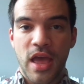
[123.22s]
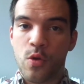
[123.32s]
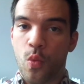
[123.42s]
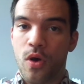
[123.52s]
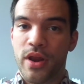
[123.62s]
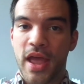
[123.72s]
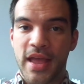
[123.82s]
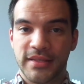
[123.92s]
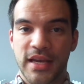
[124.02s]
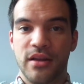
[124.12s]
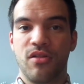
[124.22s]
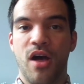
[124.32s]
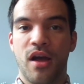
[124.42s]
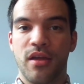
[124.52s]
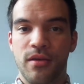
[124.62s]
and one at 10
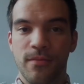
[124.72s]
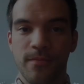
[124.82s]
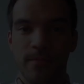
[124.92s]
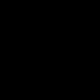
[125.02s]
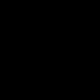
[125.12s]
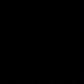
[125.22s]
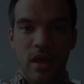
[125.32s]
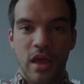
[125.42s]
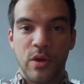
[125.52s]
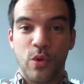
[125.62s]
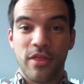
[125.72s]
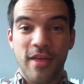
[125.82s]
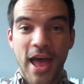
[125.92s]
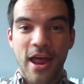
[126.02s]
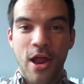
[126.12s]
o'clock. And with
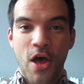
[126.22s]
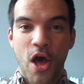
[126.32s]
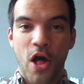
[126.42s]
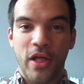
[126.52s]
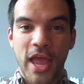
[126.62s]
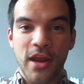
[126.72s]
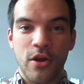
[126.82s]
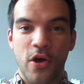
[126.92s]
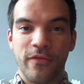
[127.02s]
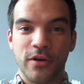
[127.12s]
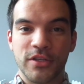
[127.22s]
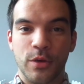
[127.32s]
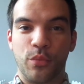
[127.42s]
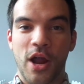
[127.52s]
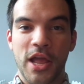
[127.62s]
that, I'll hand it over
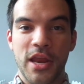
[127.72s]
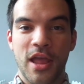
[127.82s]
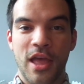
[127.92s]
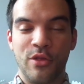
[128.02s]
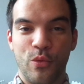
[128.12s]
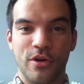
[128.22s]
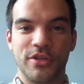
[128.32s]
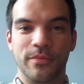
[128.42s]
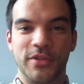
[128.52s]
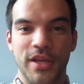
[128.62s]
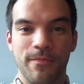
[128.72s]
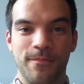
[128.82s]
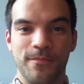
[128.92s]
to Brian and the worship team.